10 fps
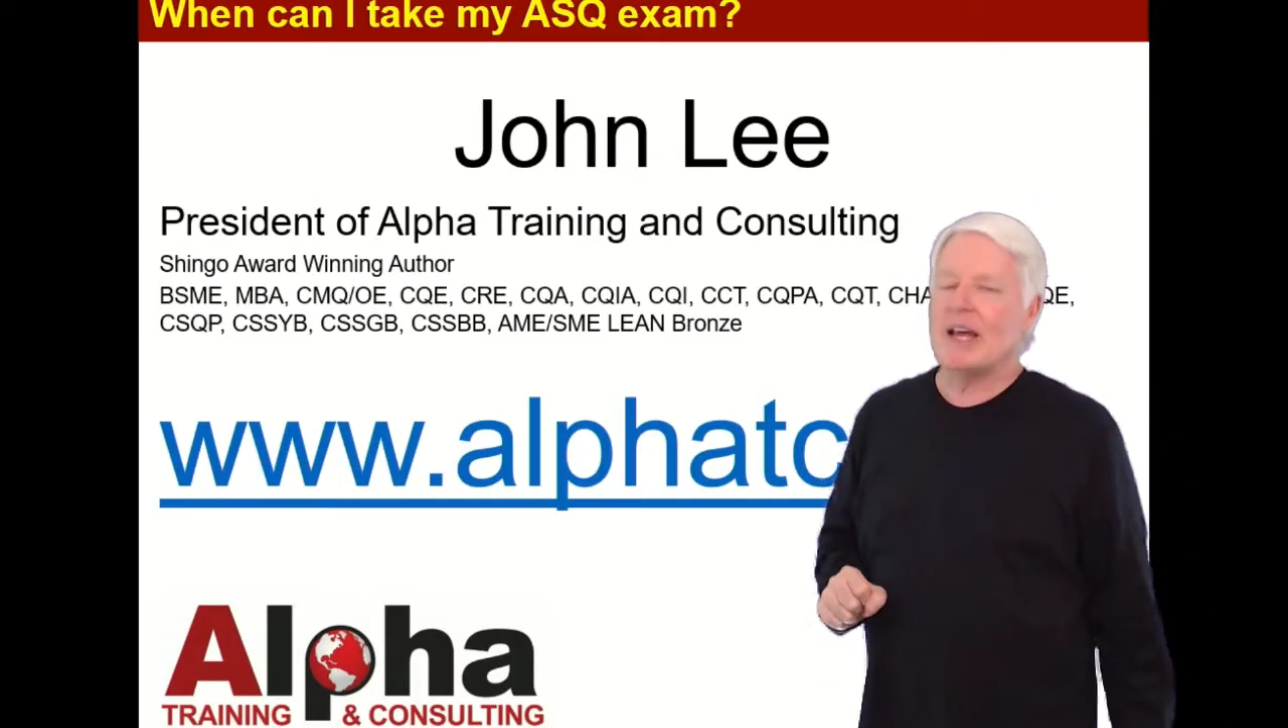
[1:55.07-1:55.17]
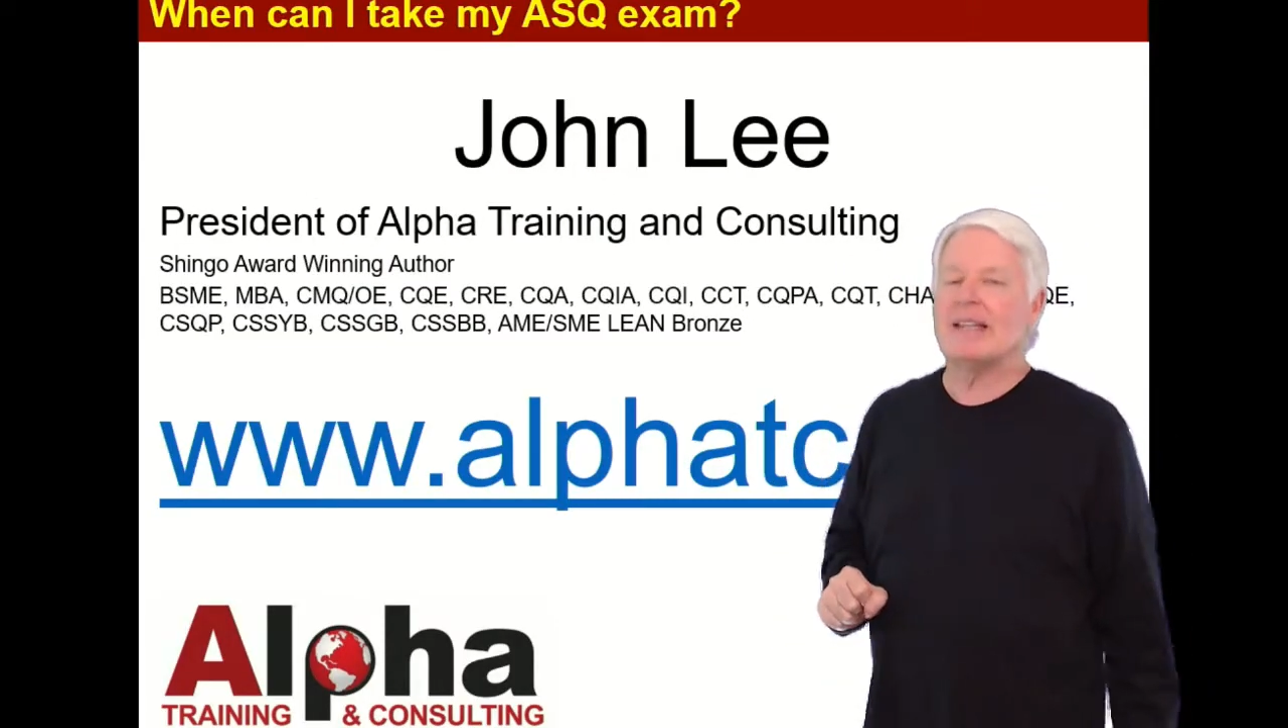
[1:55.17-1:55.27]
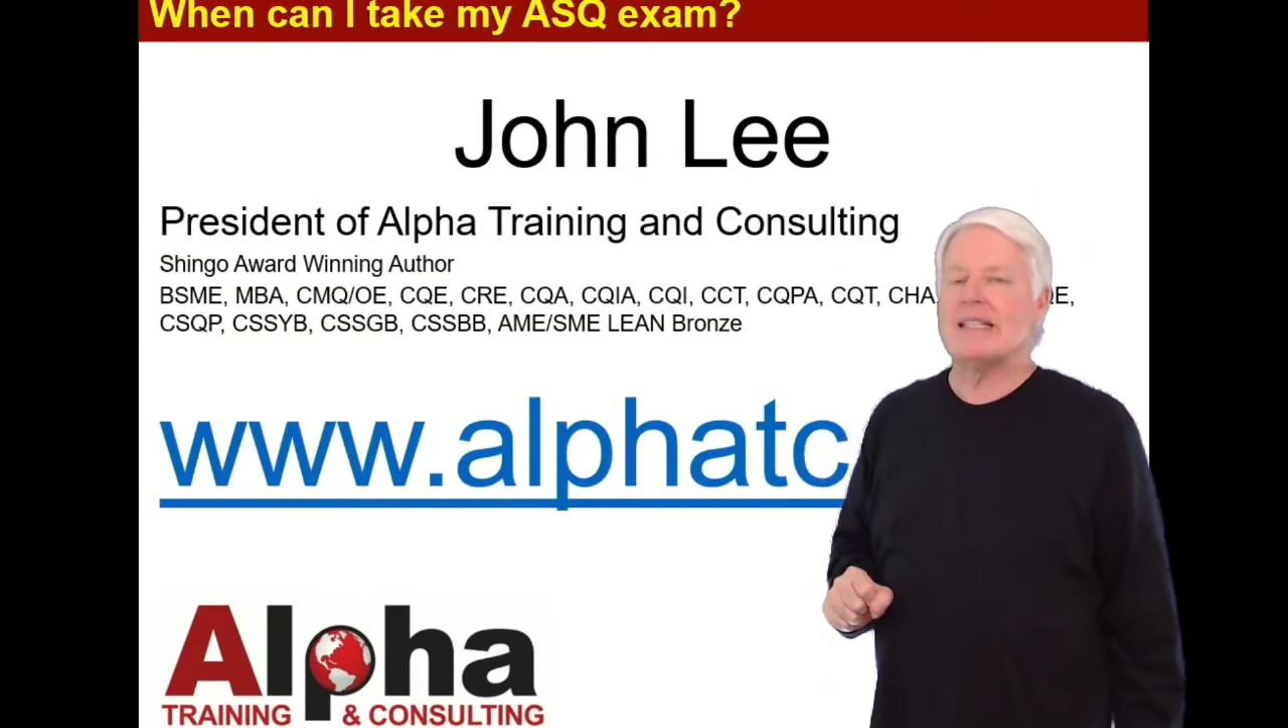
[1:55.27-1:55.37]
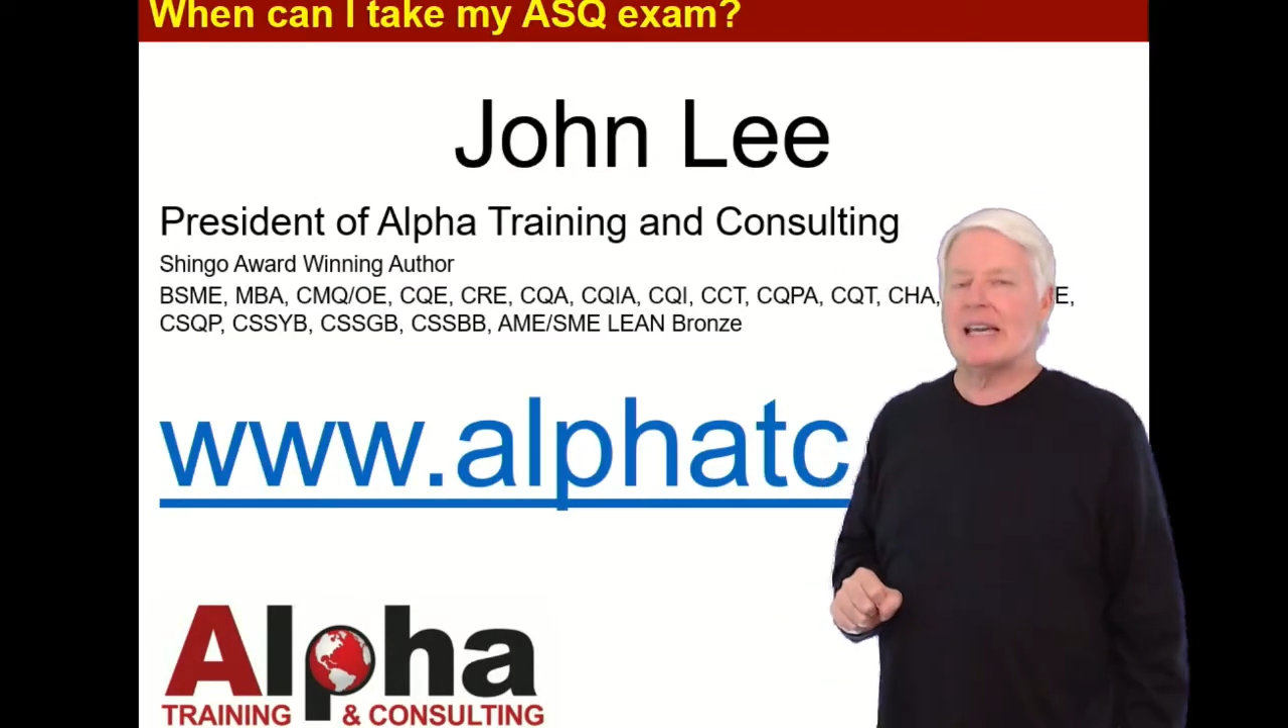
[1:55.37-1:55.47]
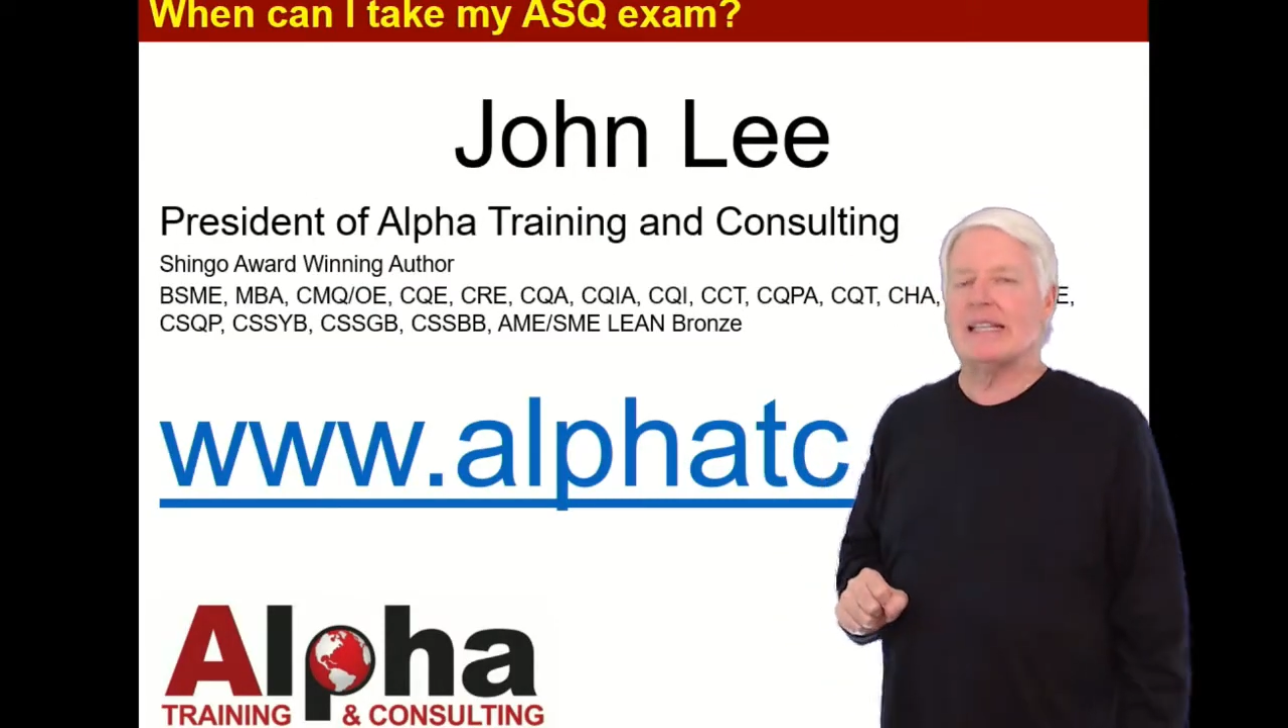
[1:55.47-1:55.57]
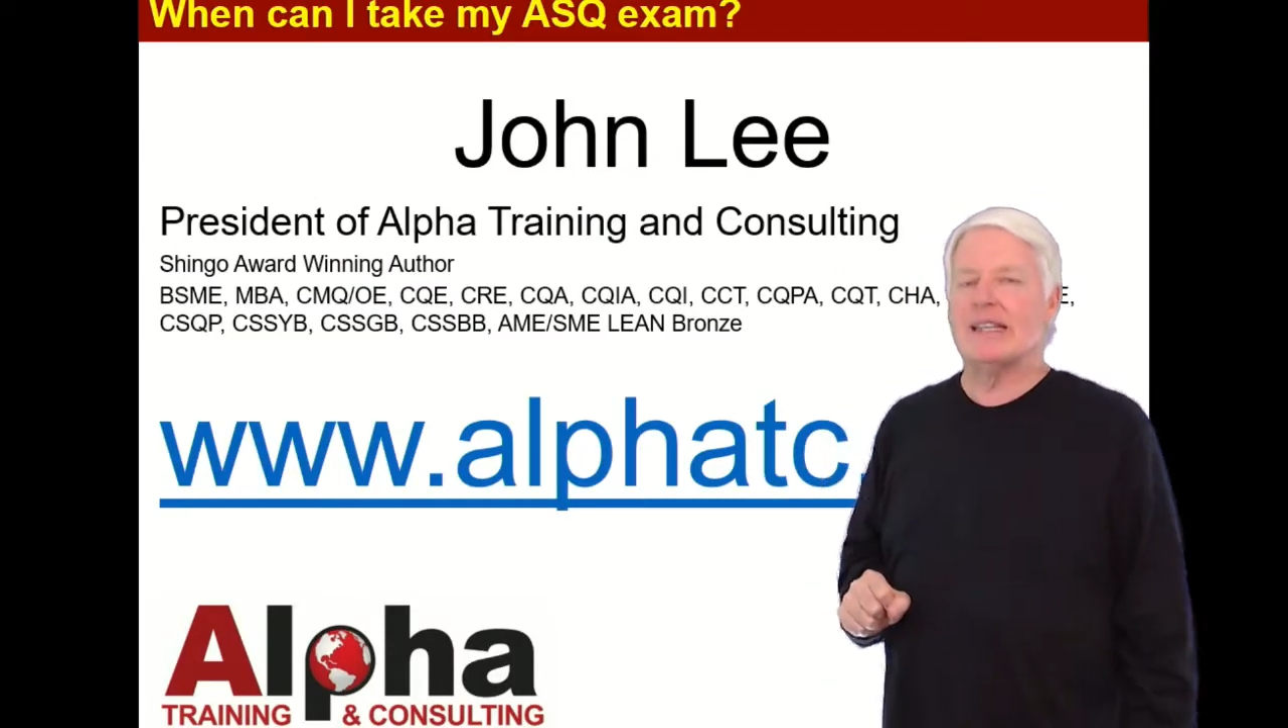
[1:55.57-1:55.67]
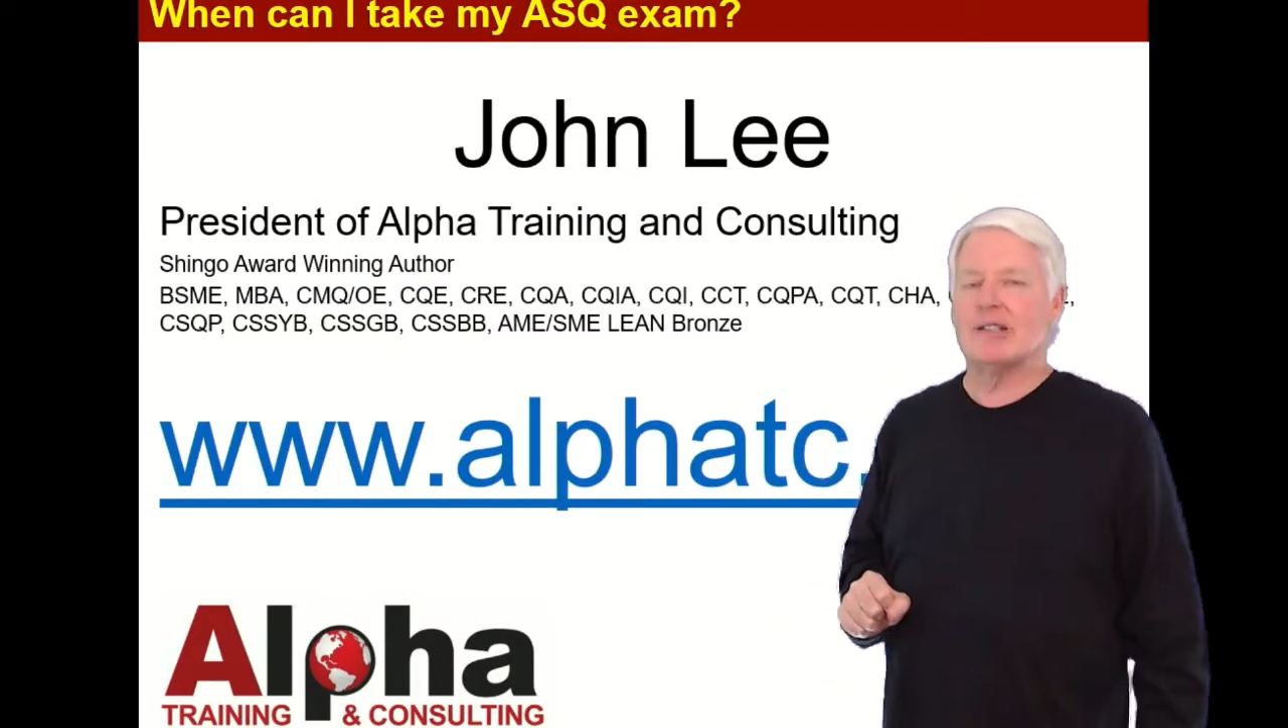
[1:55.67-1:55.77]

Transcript: that's the end of